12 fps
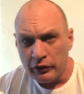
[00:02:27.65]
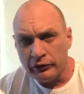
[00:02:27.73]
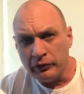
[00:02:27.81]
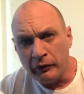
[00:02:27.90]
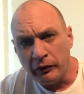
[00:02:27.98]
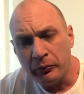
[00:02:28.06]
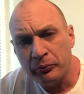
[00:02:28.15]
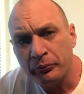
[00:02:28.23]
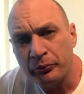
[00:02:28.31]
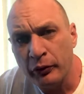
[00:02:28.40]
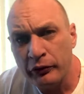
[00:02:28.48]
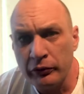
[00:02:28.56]
Some of the
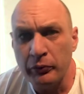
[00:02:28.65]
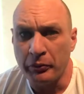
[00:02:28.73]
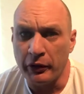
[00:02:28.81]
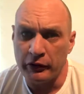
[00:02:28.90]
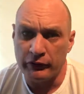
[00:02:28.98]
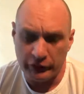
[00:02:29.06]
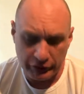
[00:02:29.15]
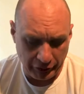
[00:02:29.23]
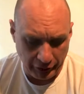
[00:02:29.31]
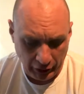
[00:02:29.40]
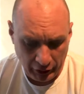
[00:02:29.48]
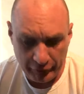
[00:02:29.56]
personal
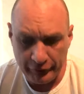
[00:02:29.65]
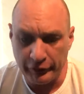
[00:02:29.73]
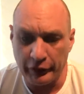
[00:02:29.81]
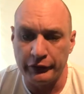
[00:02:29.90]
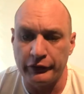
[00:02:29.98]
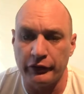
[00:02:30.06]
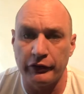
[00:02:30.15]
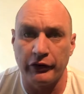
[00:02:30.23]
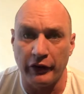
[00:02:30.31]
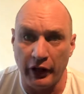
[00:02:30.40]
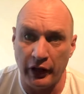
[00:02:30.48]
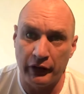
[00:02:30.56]
benefits that I've felt
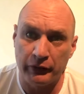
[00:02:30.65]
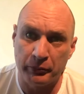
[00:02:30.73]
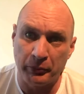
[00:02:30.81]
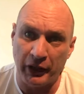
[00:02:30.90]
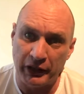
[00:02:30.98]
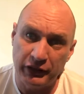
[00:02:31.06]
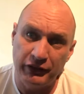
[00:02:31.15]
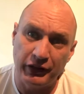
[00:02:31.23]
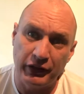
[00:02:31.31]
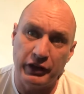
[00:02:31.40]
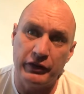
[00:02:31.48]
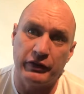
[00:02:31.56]
is that by
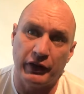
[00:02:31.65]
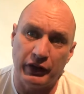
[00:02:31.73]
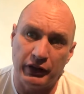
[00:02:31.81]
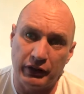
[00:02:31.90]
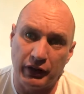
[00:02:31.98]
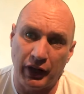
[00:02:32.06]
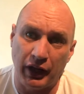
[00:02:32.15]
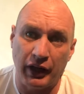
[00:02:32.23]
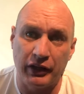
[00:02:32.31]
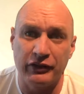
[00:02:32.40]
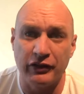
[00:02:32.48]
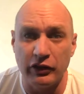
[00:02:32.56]
eating kefir,
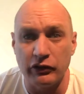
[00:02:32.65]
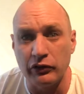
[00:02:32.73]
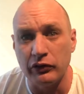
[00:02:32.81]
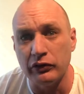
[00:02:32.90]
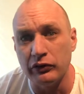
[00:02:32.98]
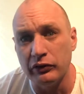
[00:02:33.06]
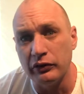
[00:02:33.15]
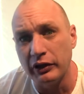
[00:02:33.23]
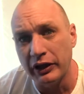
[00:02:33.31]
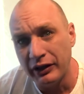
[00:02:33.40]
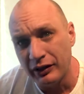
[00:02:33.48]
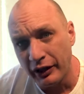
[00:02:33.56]
I tend to
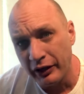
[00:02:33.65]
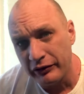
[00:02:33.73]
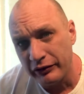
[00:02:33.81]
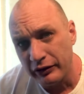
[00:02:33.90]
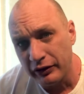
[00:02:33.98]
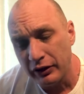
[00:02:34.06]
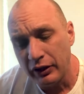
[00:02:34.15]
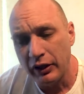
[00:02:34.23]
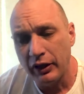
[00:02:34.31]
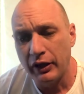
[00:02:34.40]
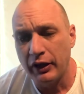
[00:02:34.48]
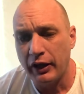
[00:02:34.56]
eat less,
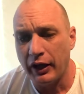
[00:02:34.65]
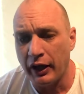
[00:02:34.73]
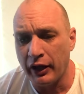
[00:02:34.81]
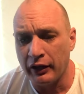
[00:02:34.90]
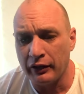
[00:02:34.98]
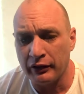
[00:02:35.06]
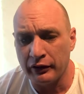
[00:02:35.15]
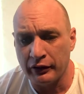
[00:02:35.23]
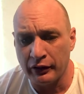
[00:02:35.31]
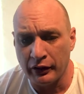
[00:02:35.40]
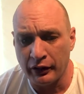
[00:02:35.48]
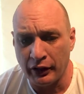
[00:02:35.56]

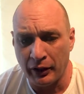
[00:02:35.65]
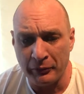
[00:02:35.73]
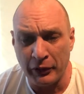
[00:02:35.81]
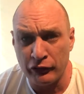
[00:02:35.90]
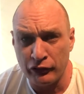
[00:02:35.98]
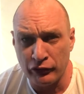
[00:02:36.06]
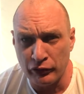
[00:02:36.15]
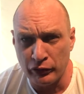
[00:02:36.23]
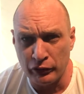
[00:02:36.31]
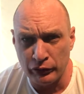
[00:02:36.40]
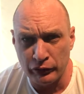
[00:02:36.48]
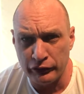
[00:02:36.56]
and I managed to
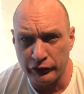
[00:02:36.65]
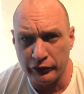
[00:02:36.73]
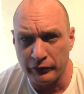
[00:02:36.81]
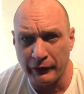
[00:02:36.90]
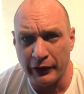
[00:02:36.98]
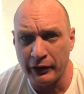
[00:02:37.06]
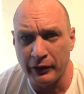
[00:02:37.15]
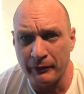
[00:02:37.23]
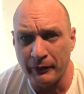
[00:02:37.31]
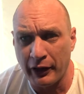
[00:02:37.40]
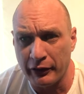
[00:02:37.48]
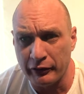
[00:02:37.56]
lose a dramatic
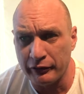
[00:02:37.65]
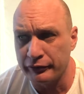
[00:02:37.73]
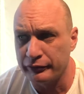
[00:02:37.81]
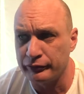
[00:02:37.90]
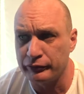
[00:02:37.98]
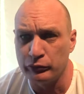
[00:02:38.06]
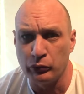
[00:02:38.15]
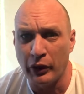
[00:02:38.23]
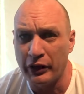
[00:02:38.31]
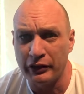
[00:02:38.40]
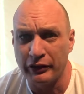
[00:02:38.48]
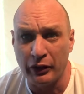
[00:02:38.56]
amount of
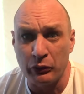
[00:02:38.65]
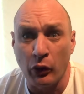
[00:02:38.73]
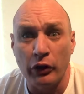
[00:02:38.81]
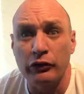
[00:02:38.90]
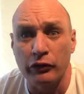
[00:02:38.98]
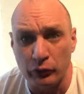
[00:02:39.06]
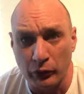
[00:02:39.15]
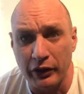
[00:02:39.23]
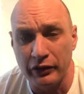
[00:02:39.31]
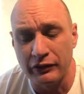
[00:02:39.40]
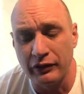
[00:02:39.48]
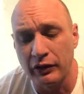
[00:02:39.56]
weight, unwanted
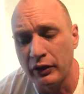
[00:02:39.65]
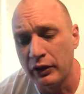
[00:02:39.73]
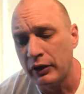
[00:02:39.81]
weight.